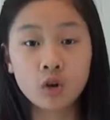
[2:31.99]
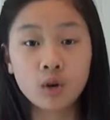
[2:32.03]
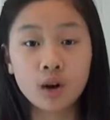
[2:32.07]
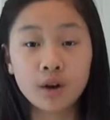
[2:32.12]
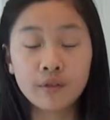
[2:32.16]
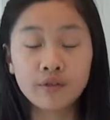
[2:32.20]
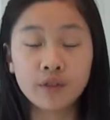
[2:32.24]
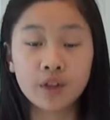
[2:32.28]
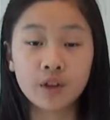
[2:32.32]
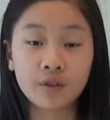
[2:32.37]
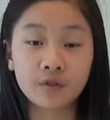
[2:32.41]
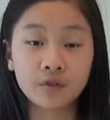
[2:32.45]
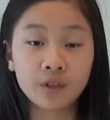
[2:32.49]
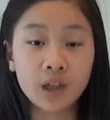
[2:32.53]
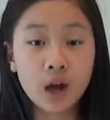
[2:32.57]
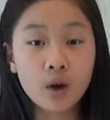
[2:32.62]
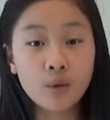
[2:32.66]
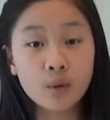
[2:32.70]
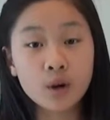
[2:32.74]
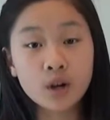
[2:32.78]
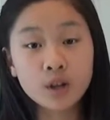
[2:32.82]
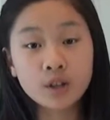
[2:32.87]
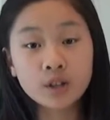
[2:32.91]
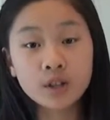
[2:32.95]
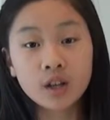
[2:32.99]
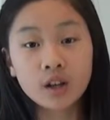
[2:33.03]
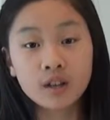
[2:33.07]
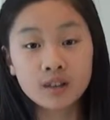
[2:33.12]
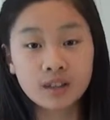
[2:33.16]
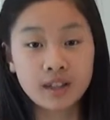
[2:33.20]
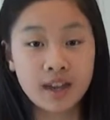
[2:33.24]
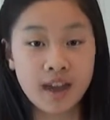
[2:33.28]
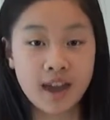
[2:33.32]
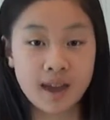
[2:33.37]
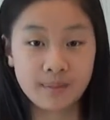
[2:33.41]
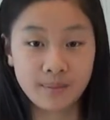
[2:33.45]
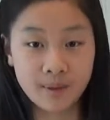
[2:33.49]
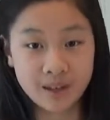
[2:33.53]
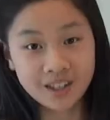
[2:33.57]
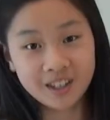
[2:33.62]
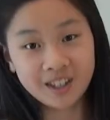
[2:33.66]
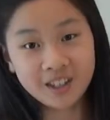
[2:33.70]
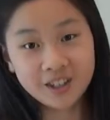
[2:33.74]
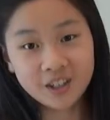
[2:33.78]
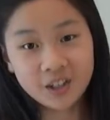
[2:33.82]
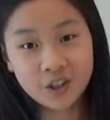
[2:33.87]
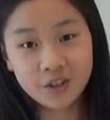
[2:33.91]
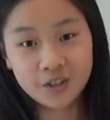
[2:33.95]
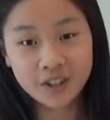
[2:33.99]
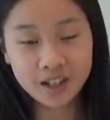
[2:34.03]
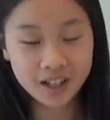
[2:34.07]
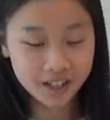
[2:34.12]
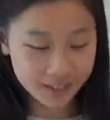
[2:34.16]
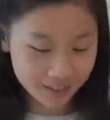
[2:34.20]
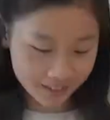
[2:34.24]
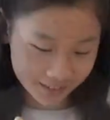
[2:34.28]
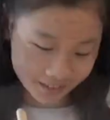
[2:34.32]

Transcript: of the flour, salt, and baking soda.